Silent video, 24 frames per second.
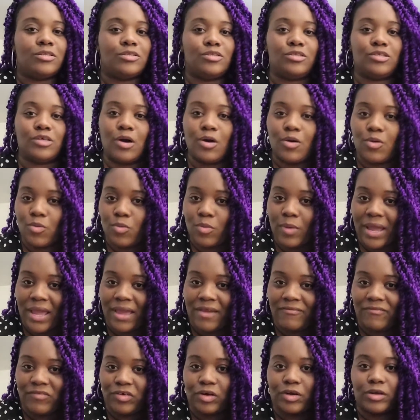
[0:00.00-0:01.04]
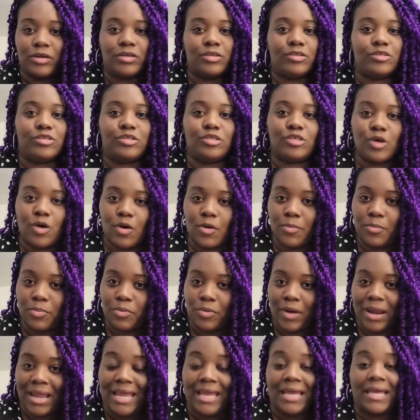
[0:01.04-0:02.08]
Don't waver. Don't
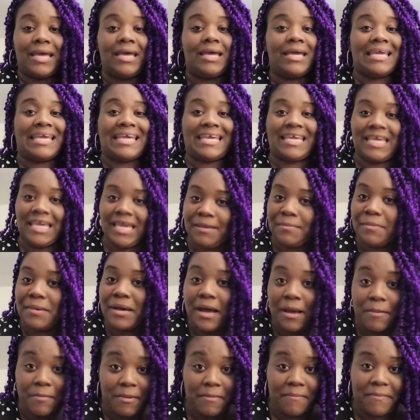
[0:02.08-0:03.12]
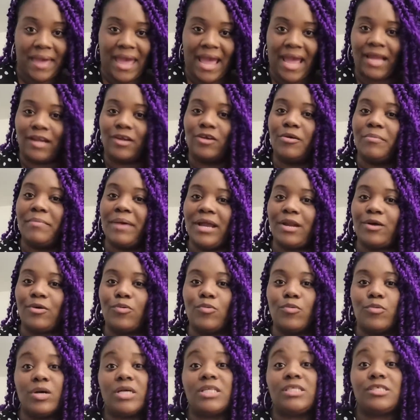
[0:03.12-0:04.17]
break. Keep coming back no matter
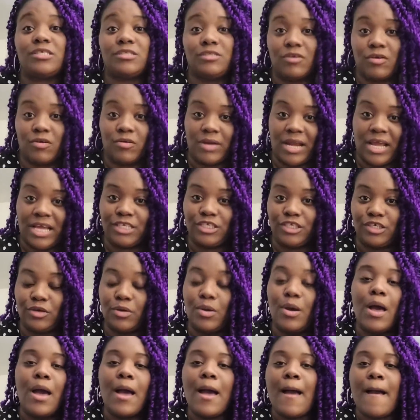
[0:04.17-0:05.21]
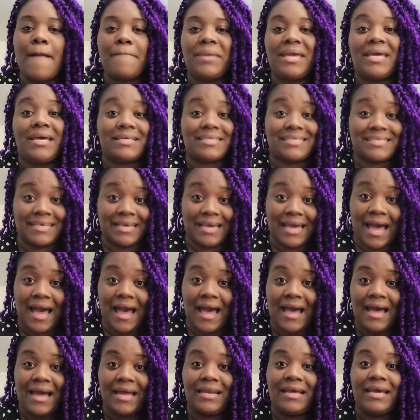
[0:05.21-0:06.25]
what's thrown at you because
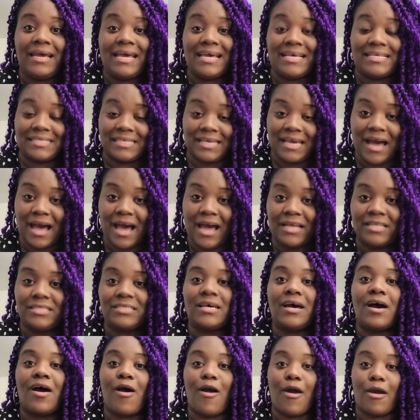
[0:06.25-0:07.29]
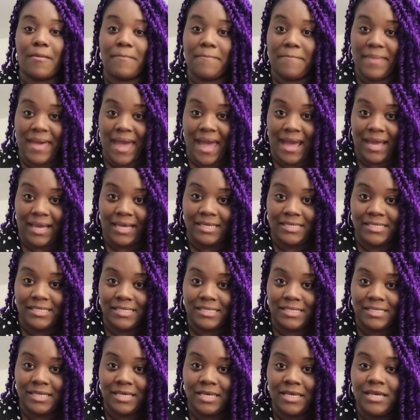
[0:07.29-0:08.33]
God has got our
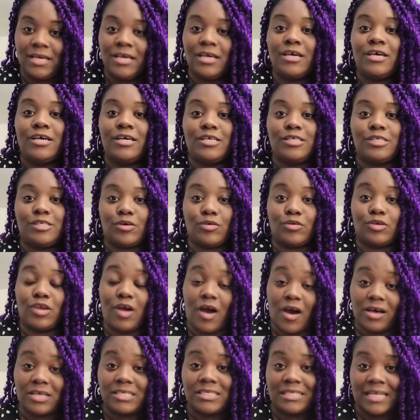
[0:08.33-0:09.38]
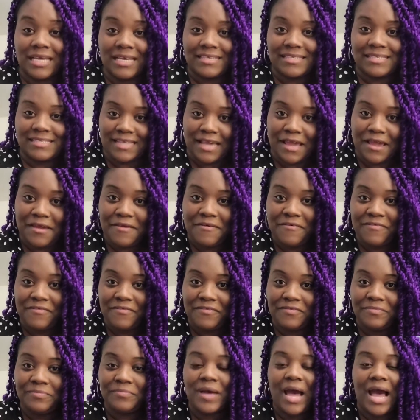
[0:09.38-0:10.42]
backs. So y'all stay safe.
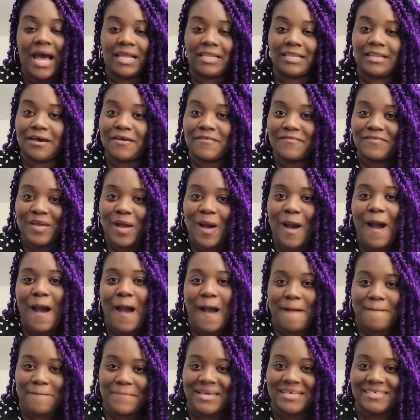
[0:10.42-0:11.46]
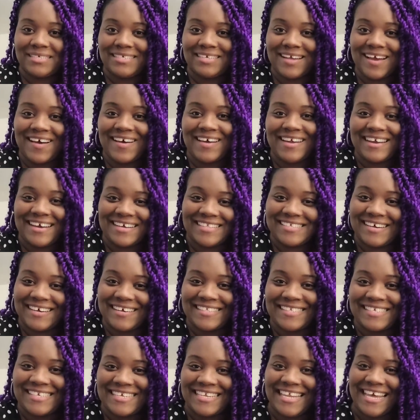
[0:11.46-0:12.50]
I love y'all. I miss y'all and I'll
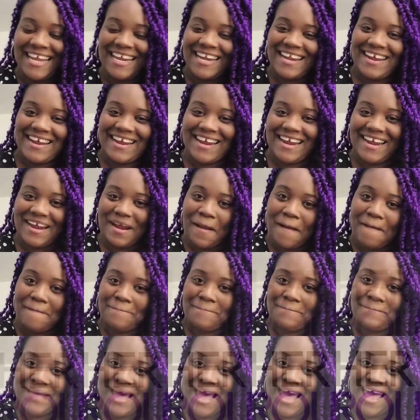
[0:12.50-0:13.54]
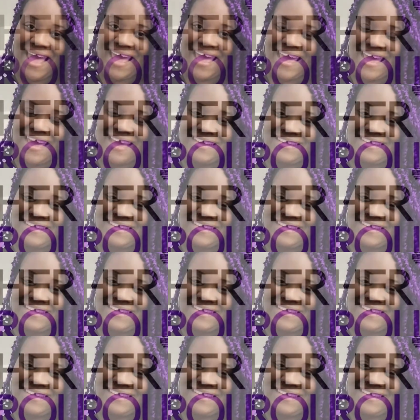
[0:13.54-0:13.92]
talk to you later. Bye.